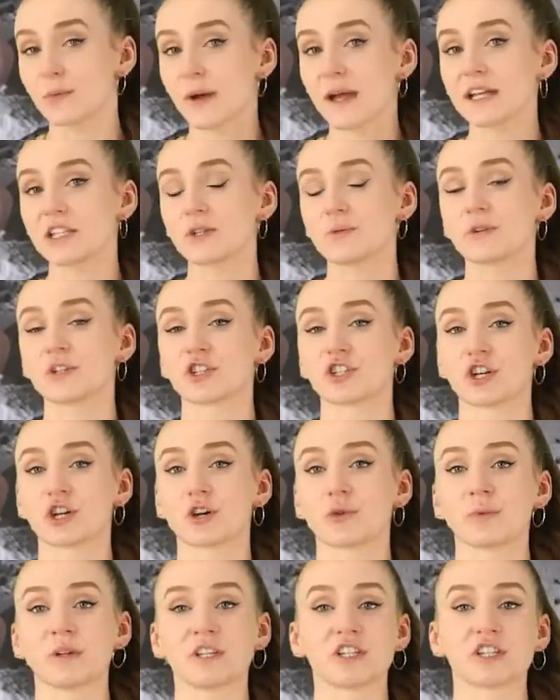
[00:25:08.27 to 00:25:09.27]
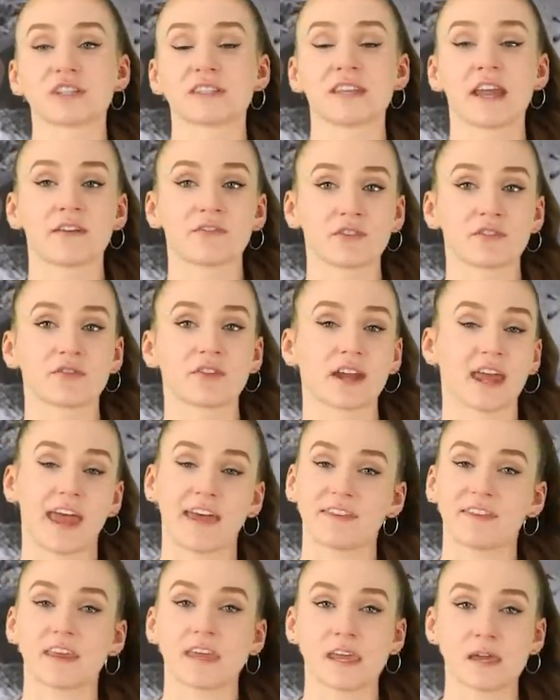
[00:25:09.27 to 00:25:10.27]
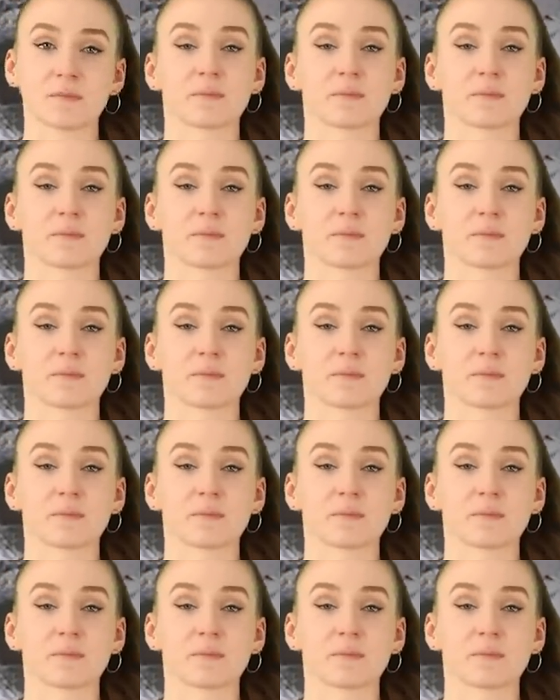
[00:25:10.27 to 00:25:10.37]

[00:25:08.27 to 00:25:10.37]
a way to ensure we just never forget the